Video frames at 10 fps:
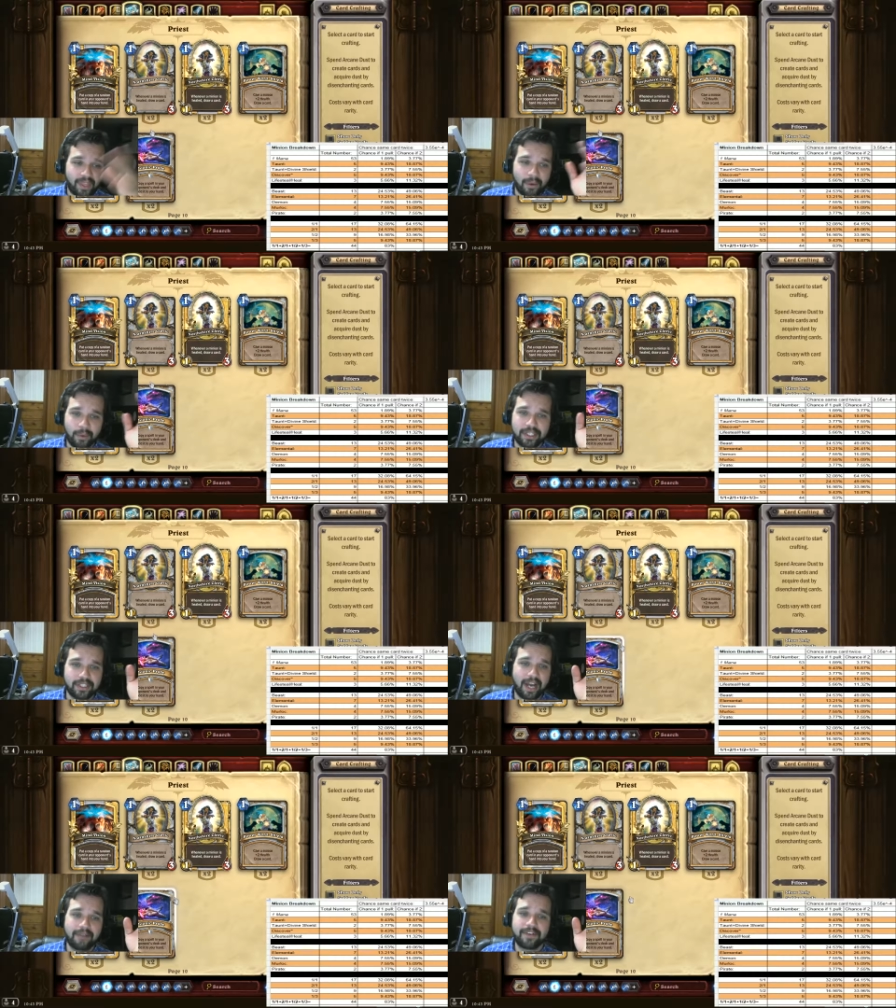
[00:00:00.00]
which
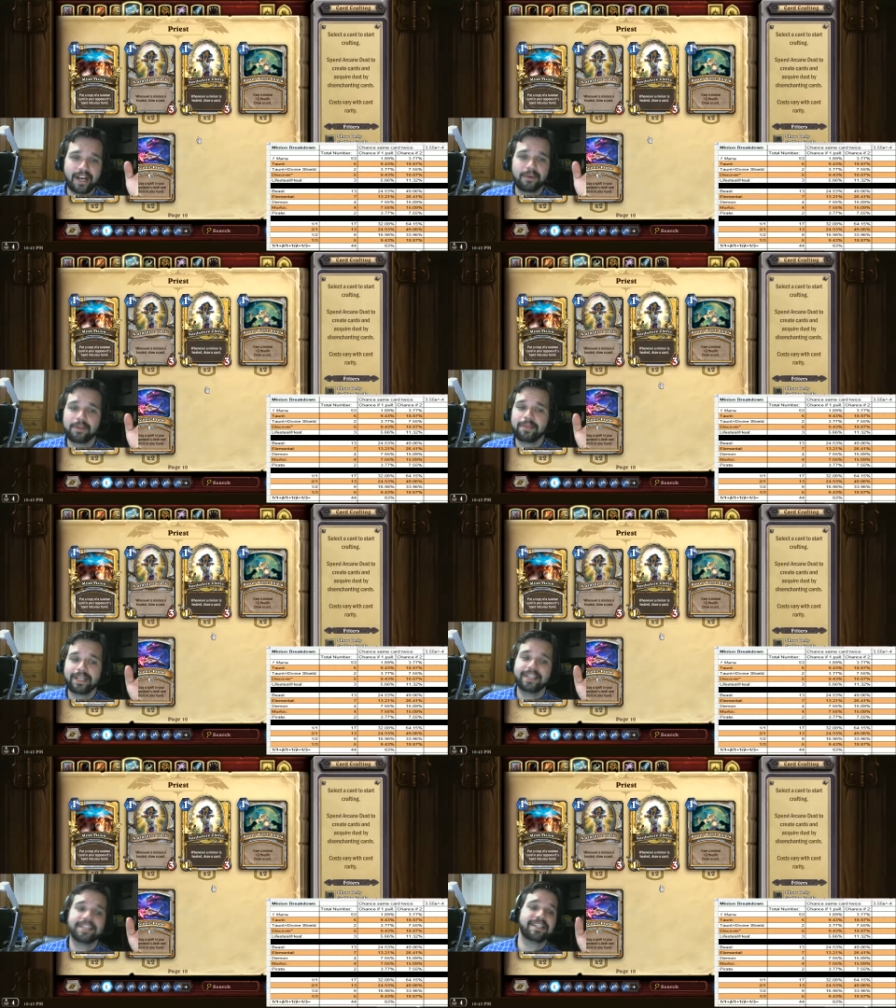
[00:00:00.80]
I'm fine with,
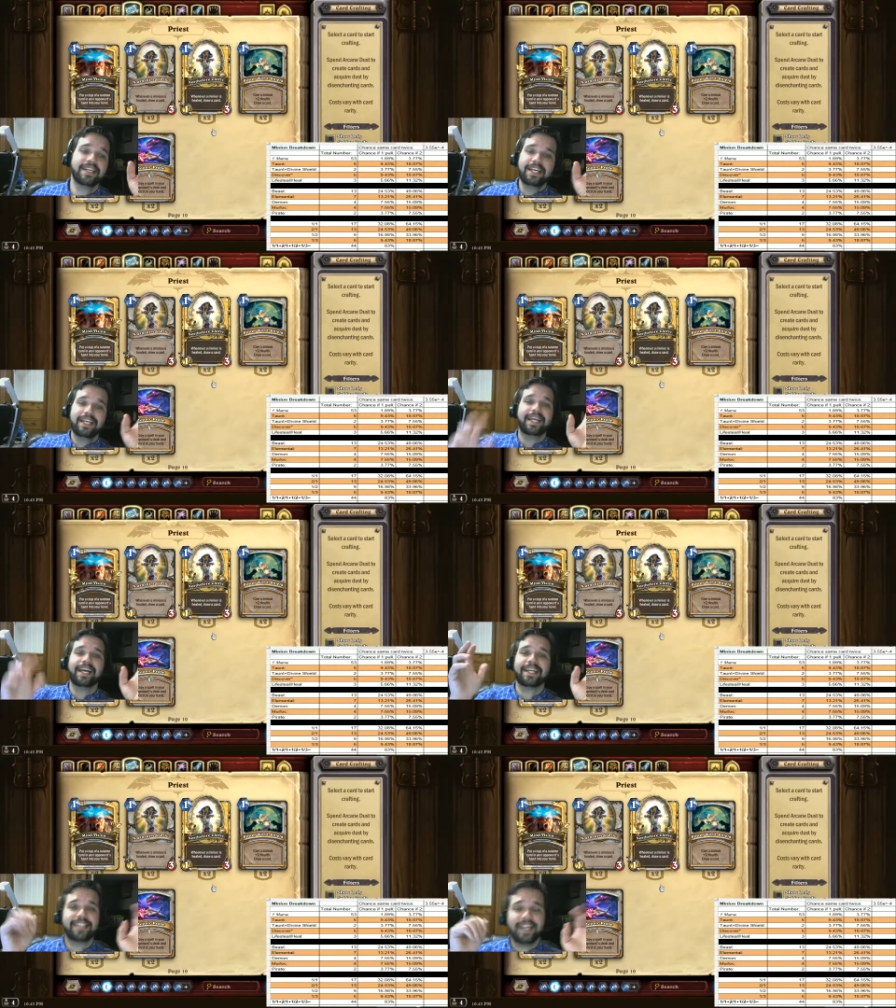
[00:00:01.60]
because like
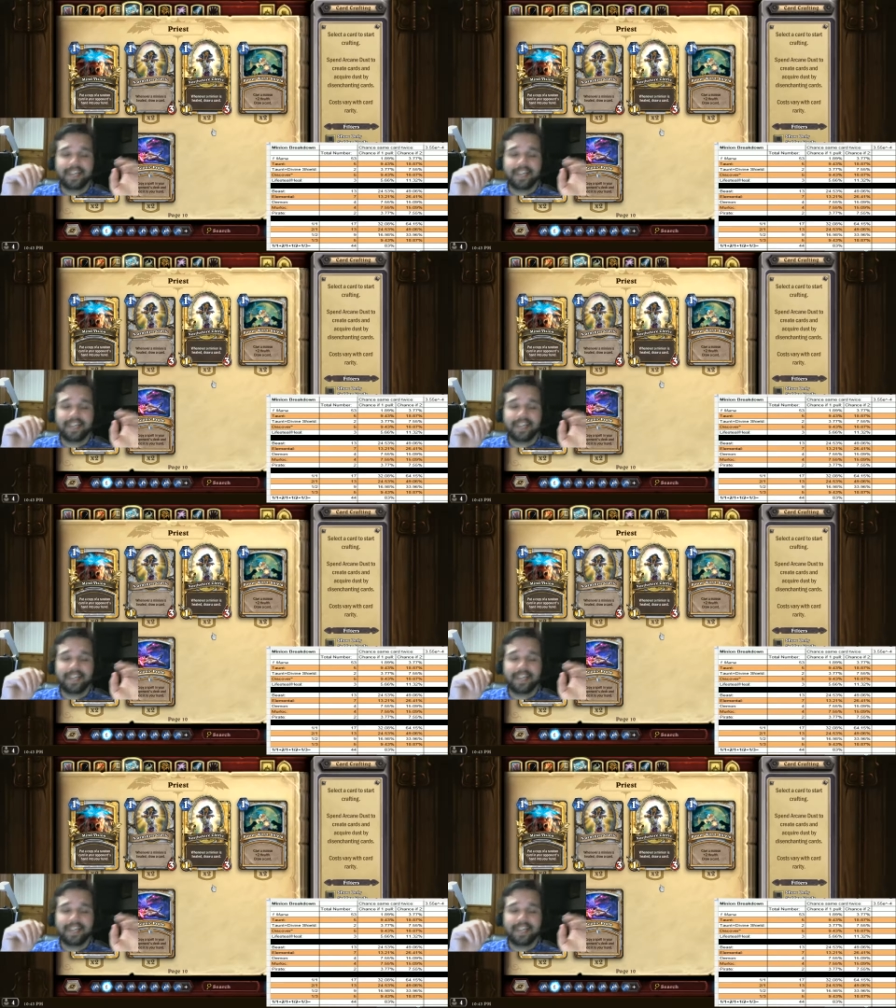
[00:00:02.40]
I said,